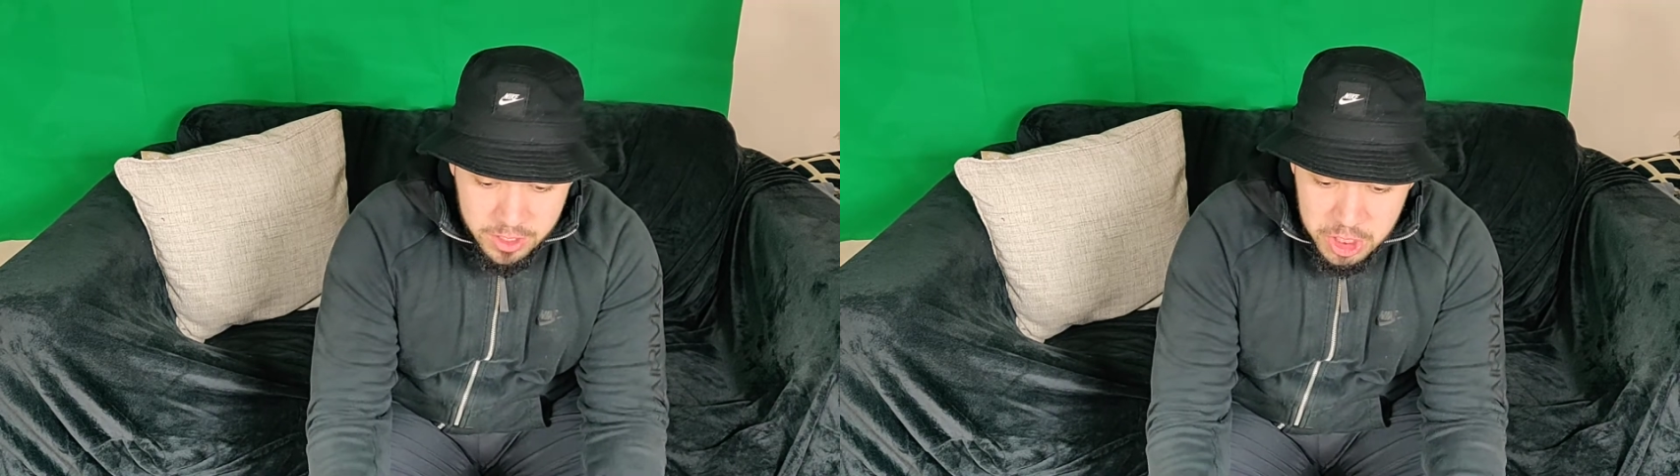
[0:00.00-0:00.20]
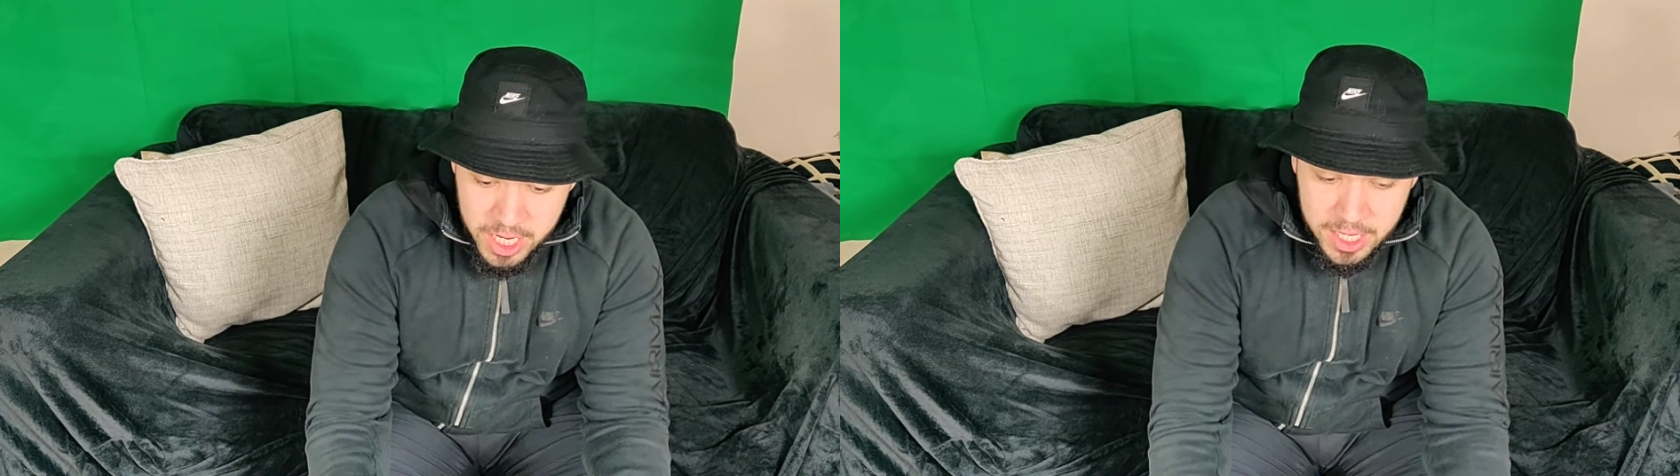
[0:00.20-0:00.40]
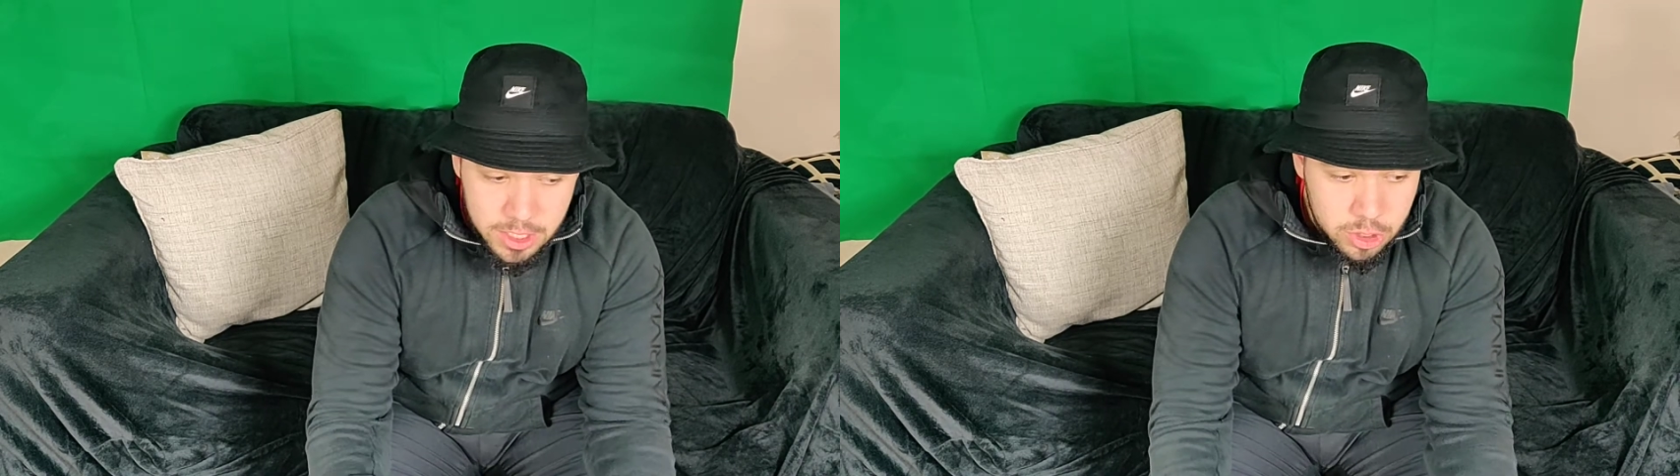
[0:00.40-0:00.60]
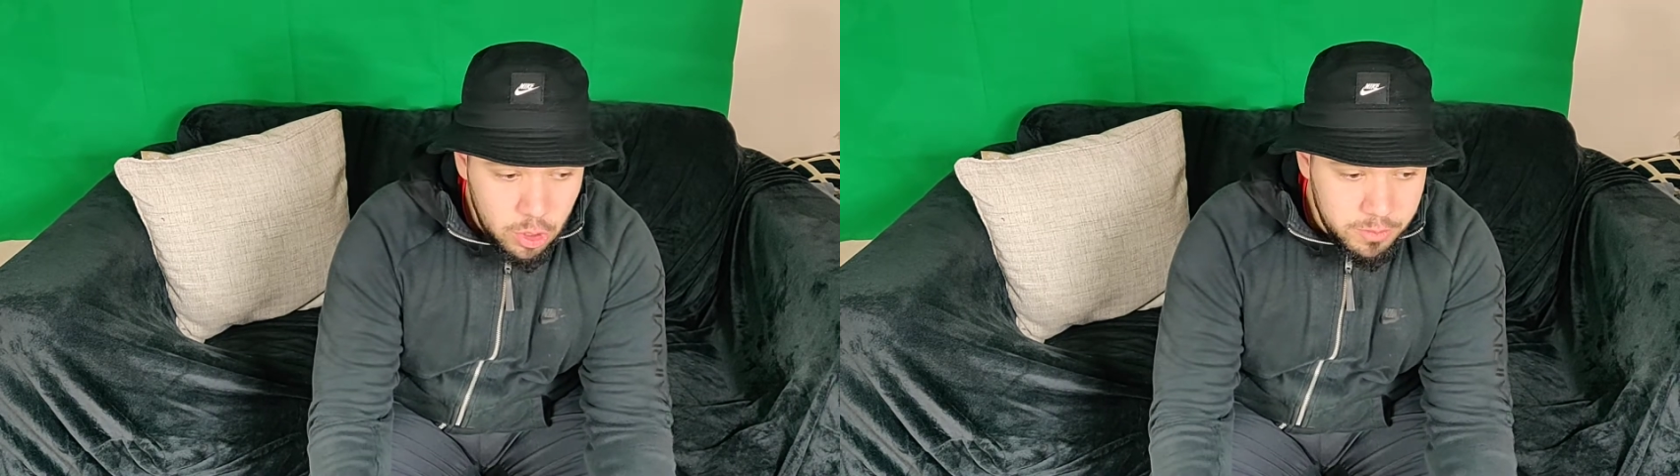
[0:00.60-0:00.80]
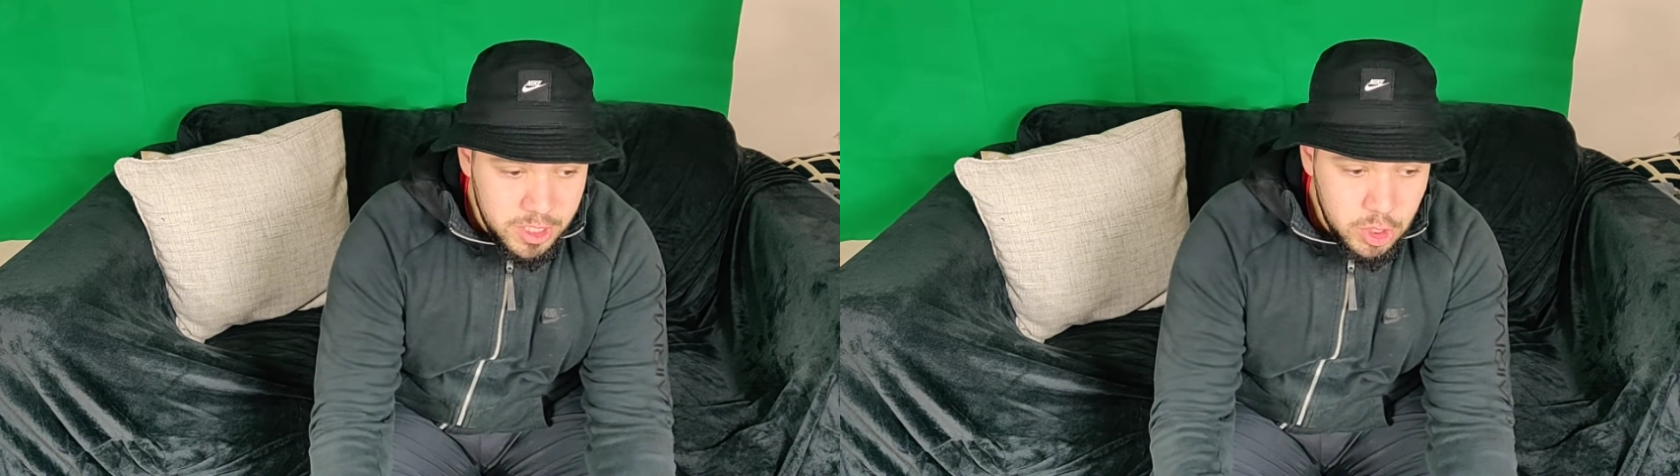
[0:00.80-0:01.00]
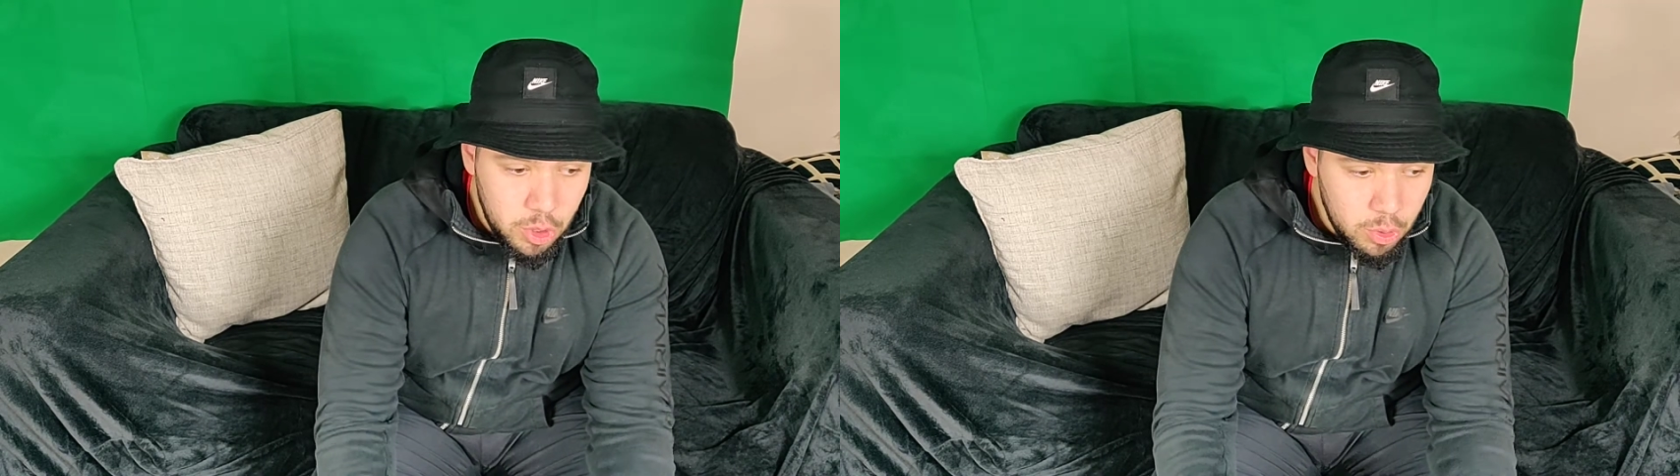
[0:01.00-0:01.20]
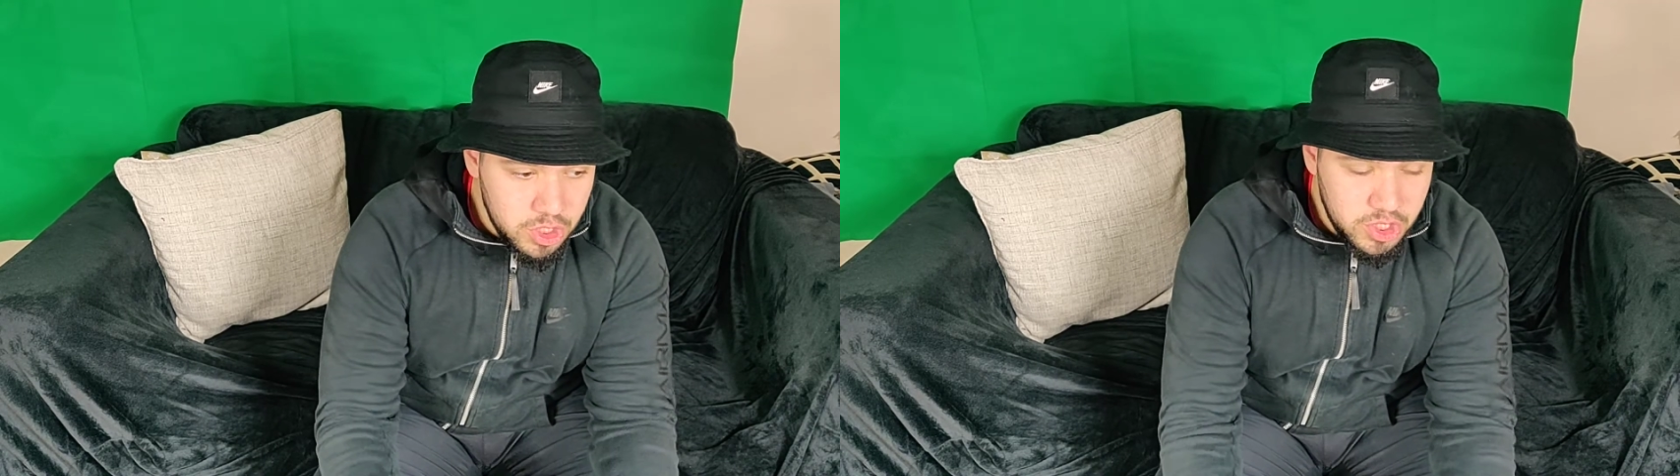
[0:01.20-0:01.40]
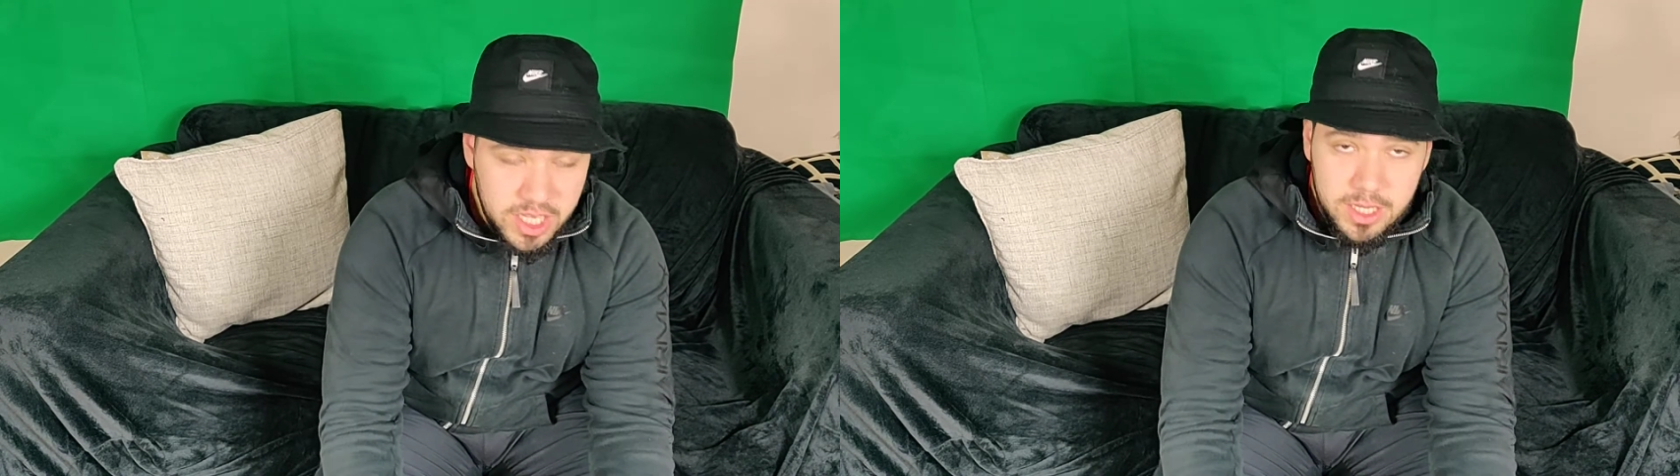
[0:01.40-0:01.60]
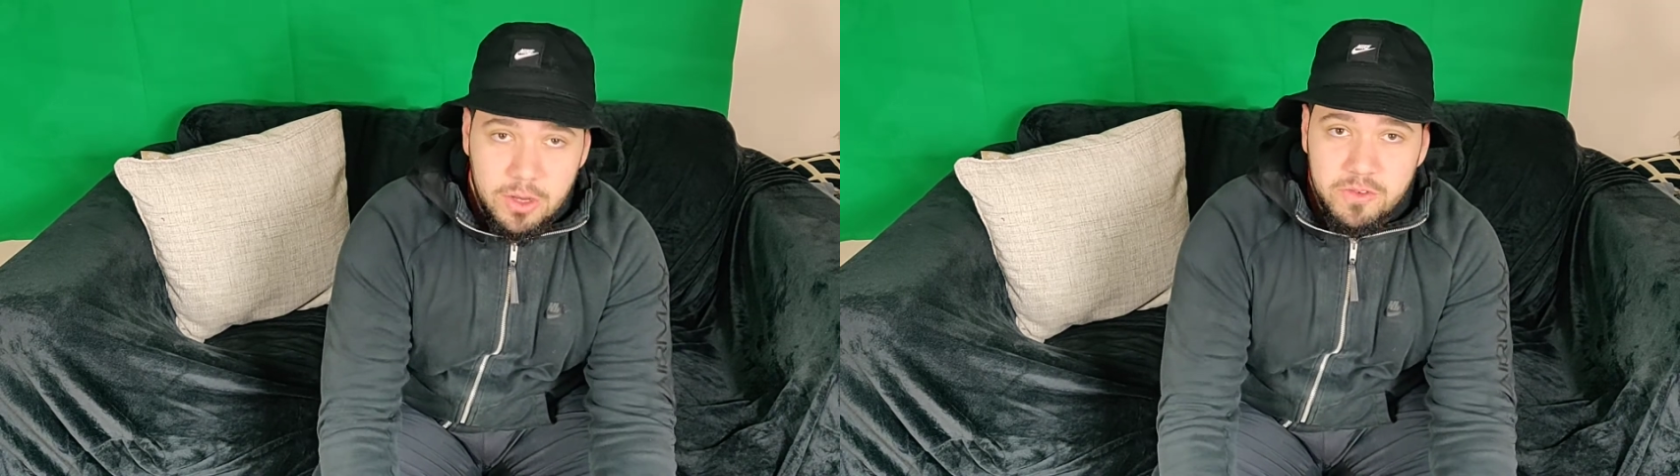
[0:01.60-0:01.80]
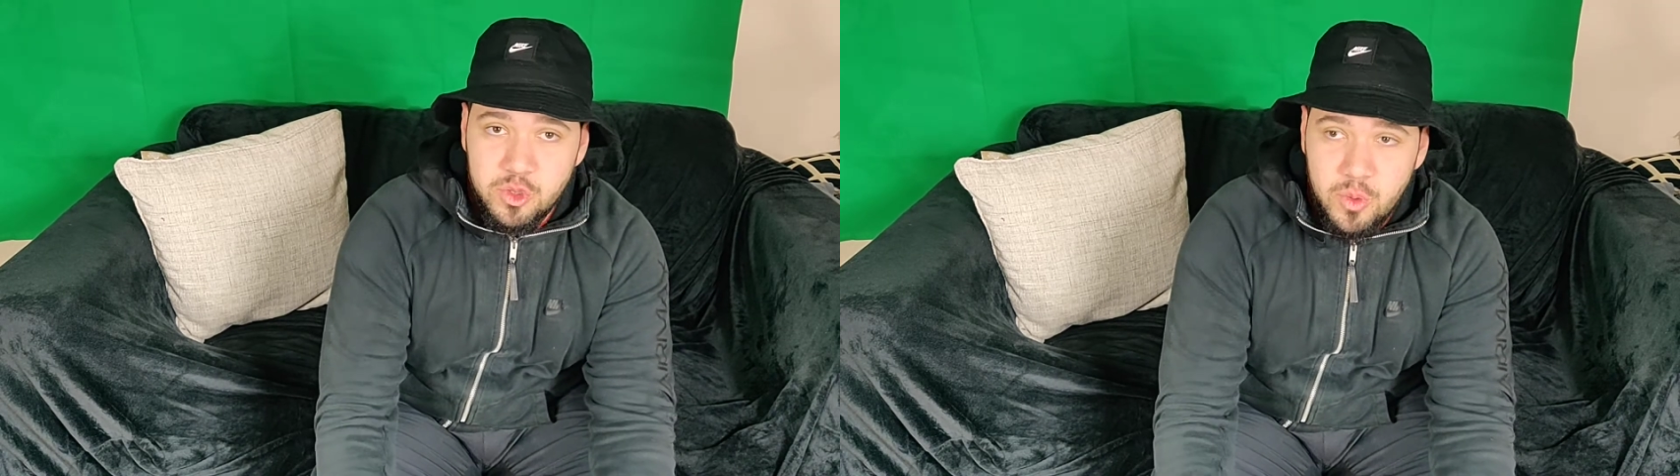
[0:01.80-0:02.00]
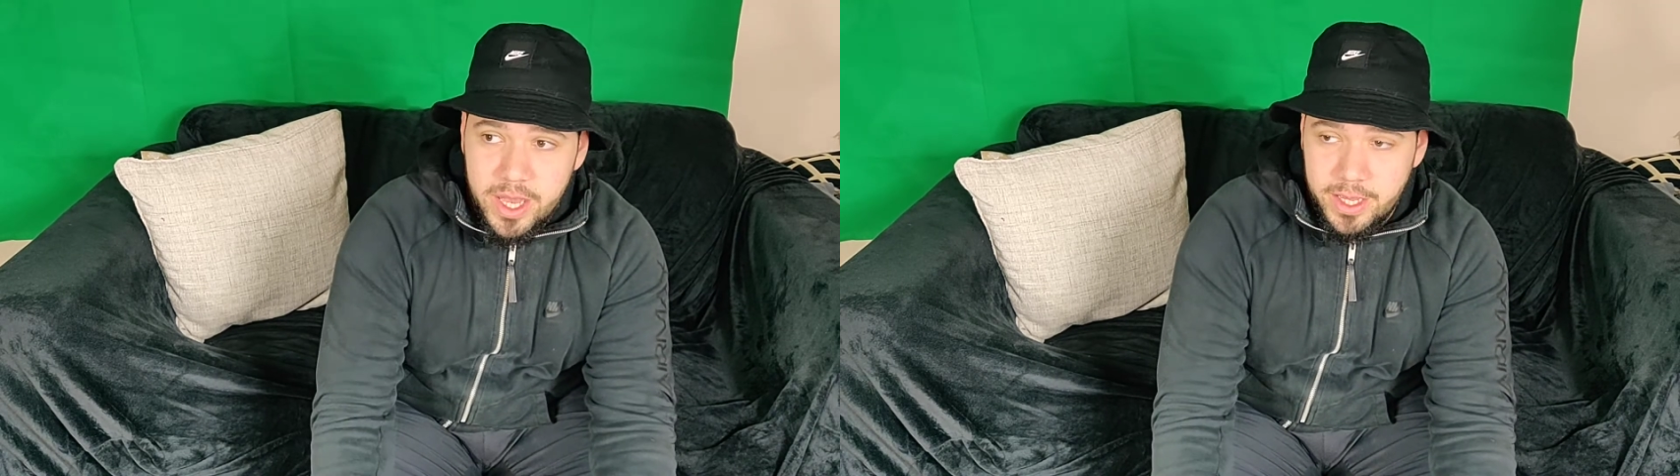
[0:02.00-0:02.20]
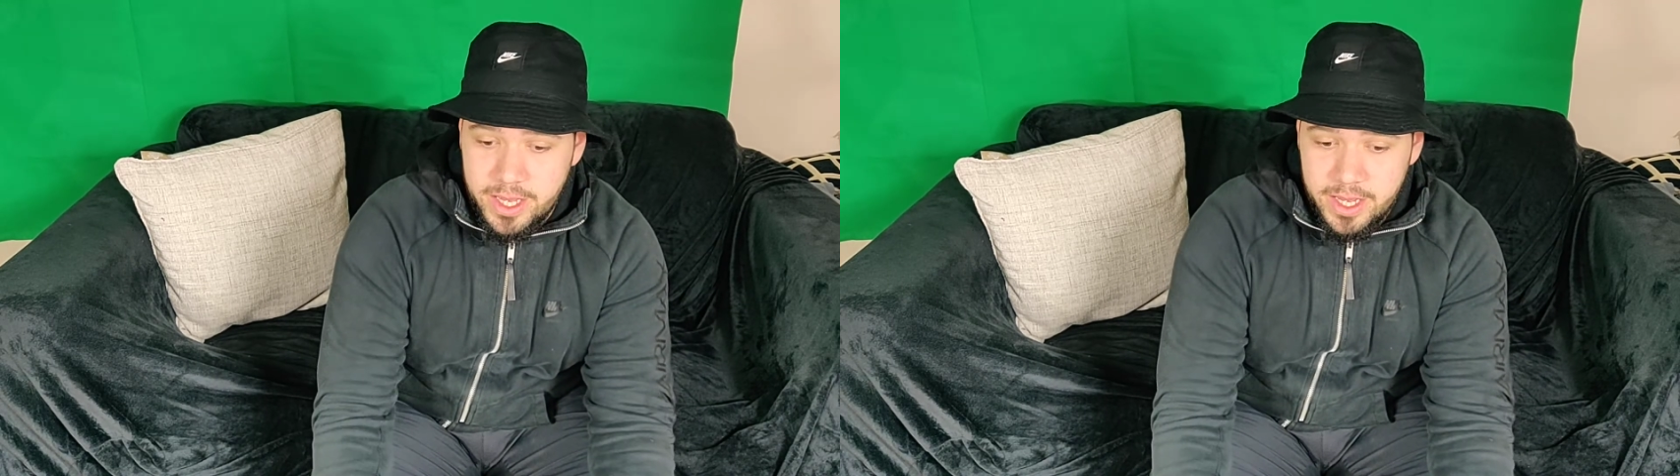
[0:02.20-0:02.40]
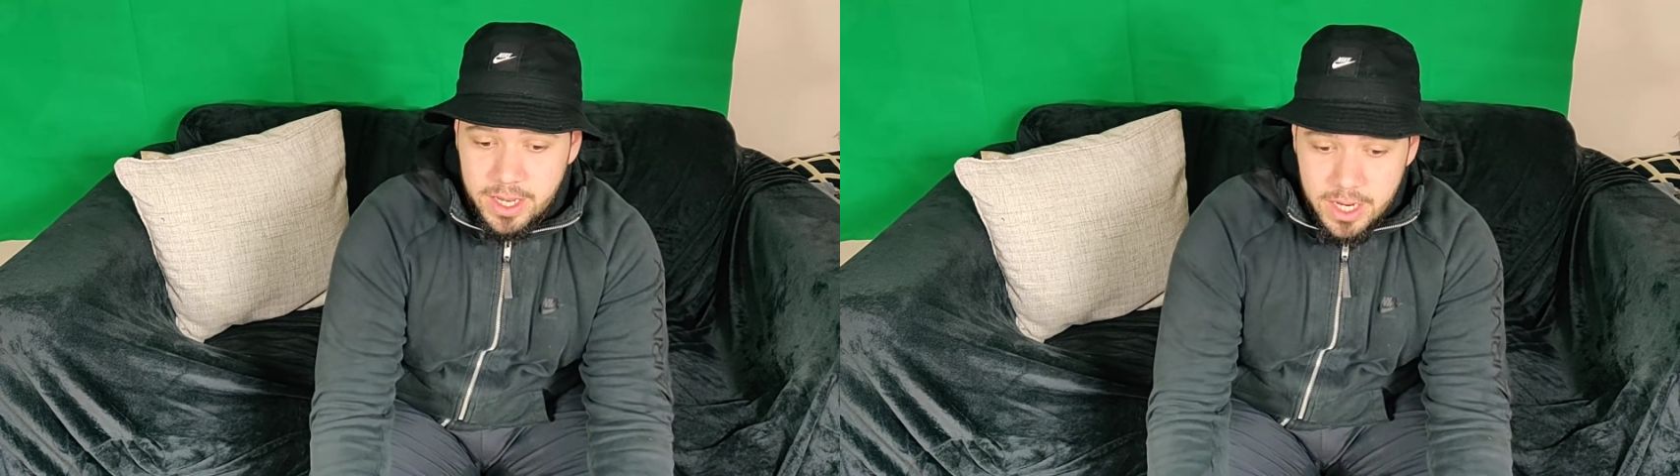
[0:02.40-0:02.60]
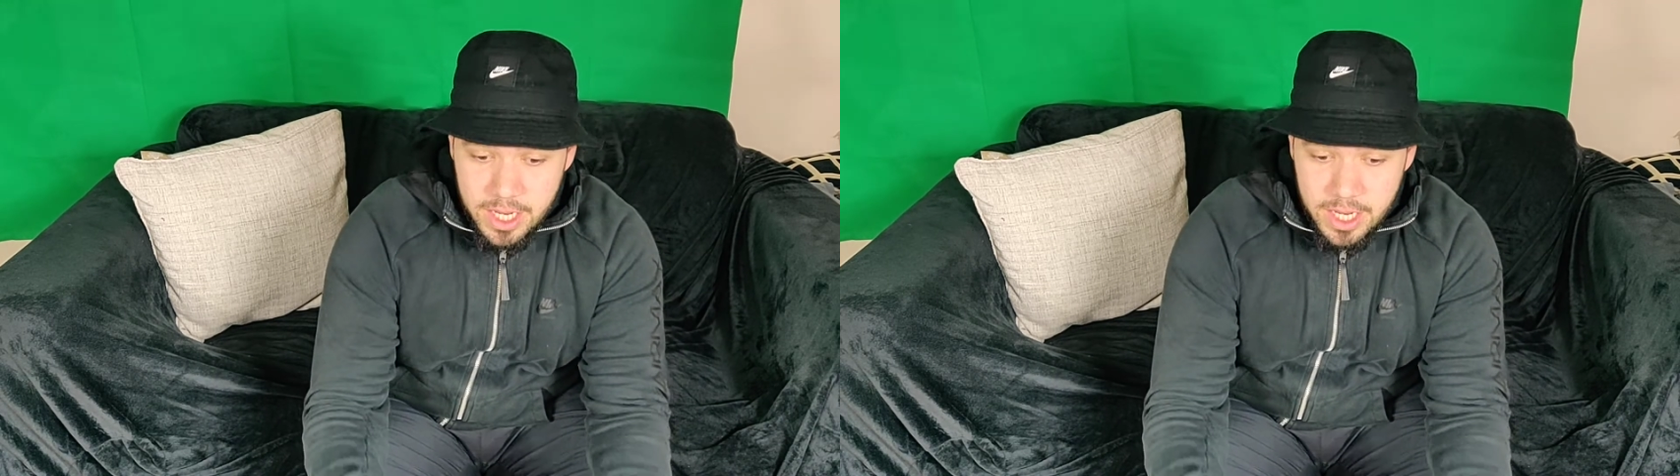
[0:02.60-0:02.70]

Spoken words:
the jacket does not mean you don't stink of sweat, yeah?